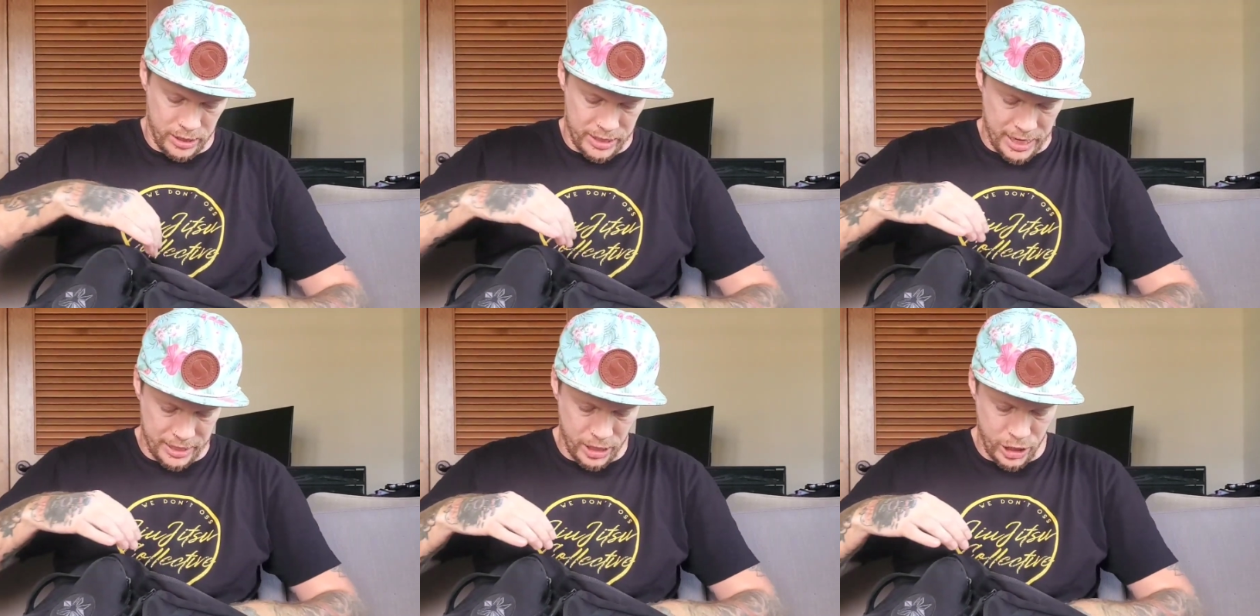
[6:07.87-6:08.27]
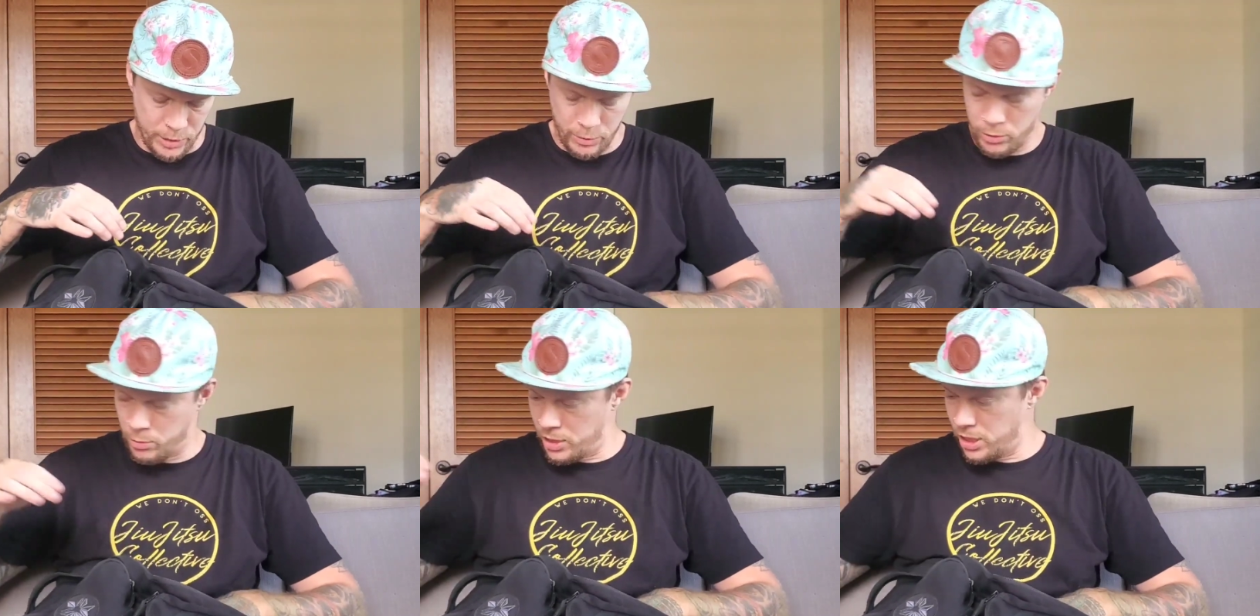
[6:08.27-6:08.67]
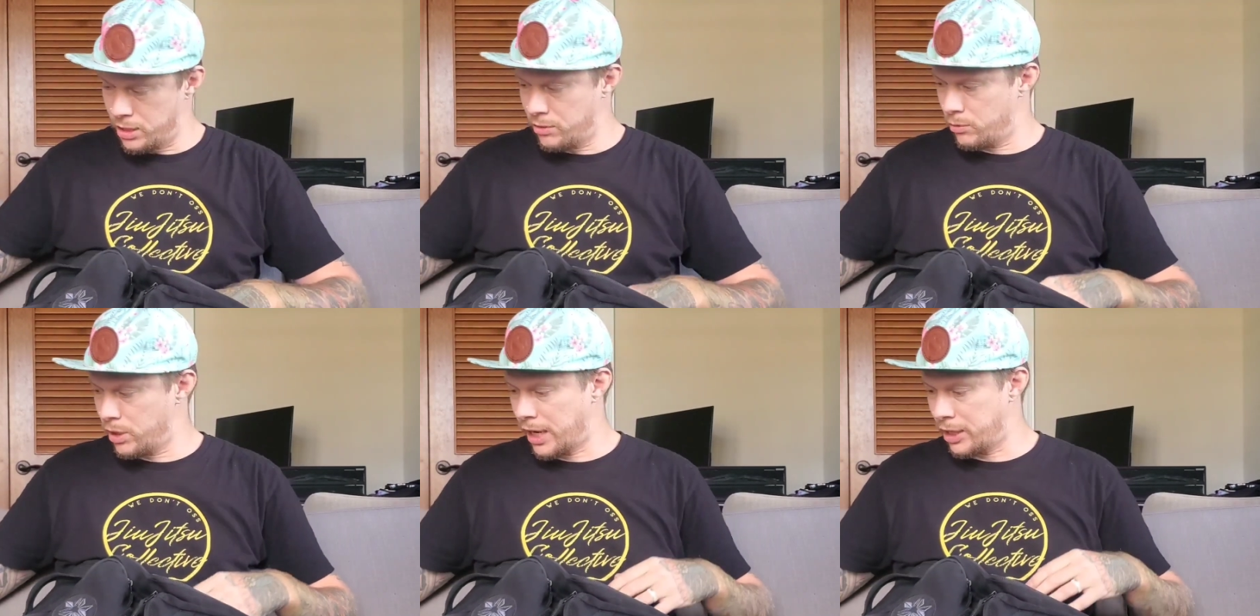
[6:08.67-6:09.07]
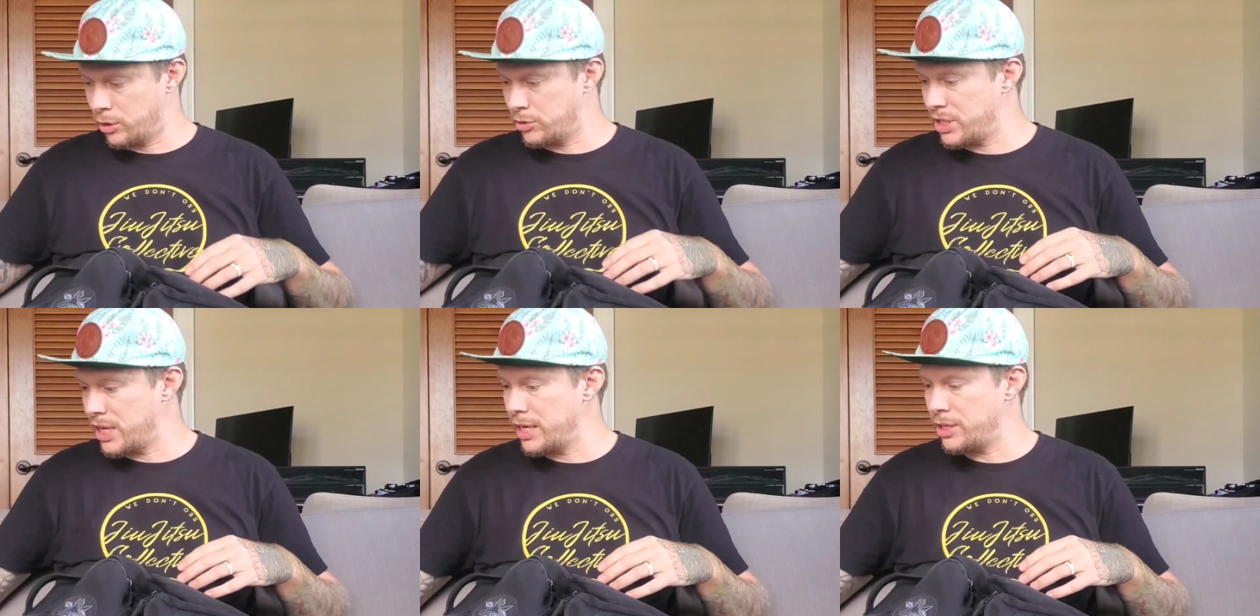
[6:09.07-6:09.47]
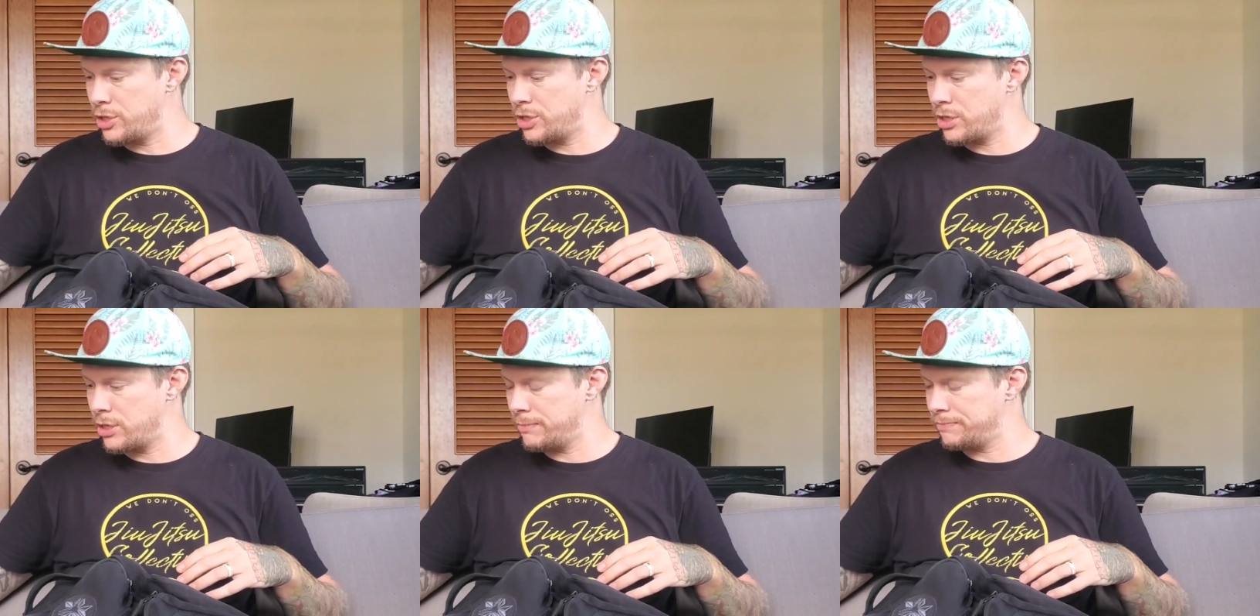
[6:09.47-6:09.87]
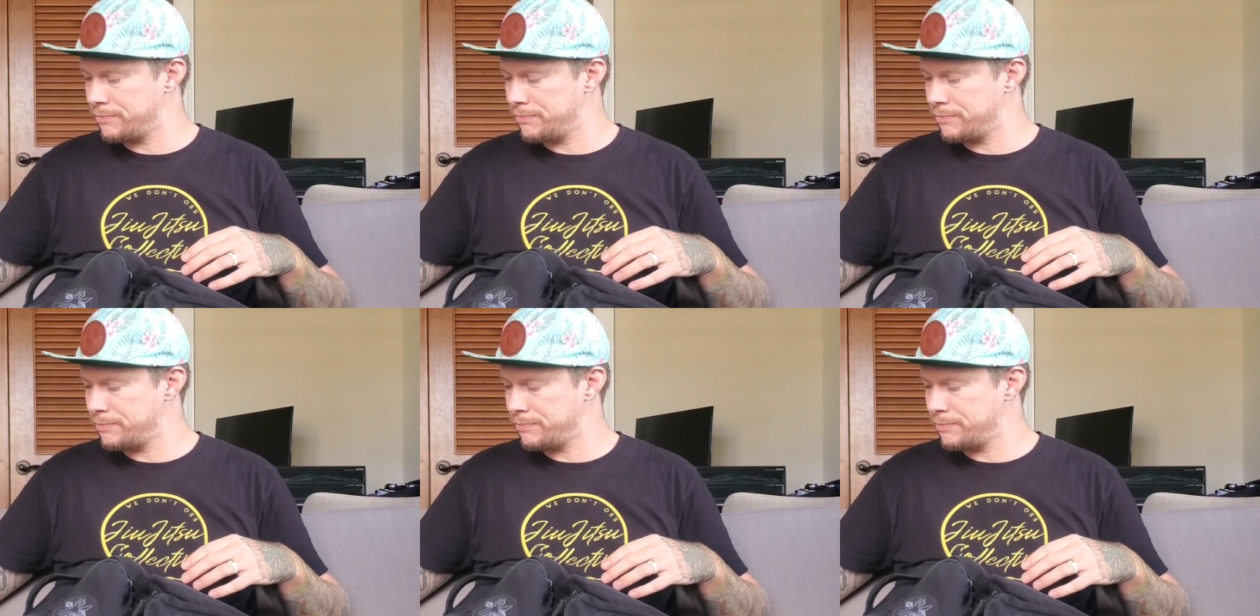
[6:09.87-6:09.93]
It's at the gym with me when I go teach.